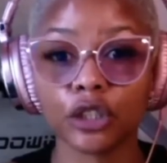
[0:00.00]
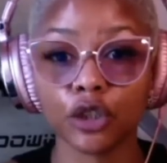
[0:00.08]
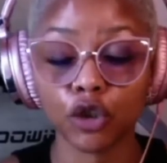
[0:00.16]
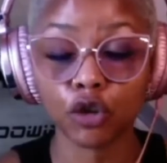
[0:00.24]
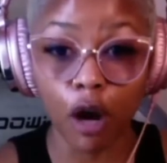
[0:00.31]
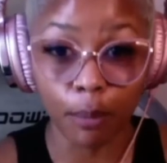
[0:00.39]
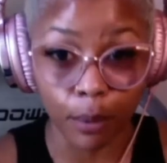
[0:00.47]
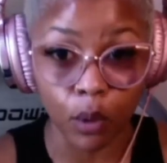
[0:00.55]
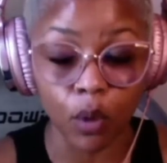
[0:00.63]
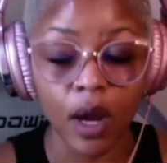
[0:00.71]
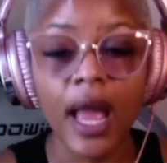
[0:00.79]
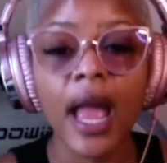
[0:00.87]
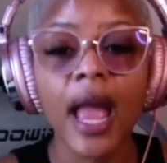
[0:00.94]

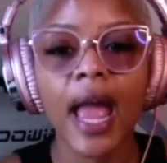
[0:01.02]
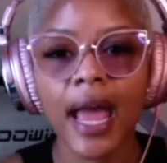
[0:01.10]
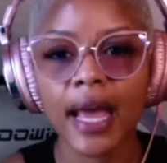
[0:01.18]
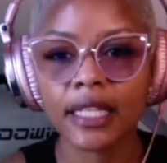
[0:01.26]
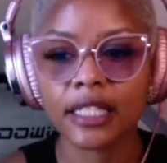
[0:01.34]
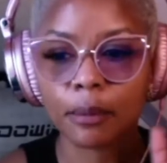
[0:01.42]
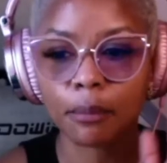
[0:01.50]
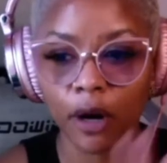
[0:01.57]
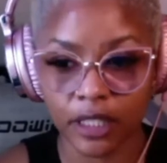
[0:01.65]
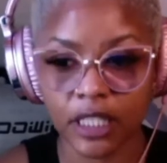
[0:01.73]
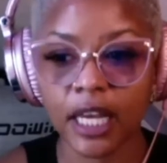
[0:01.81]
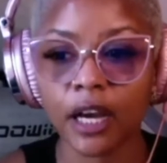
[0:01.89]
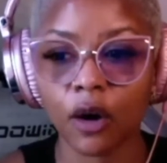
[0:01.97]
trouble as
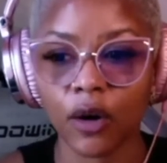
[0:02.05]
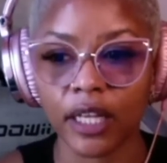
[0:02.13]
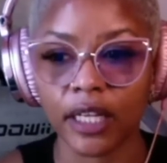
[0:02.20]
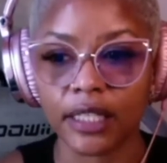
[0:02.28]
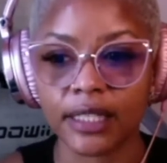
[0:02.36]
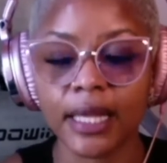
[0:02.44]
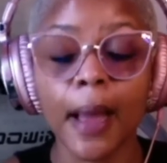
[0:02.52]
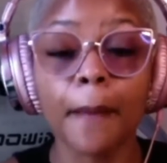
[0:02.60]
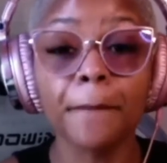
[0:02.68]
Martell is.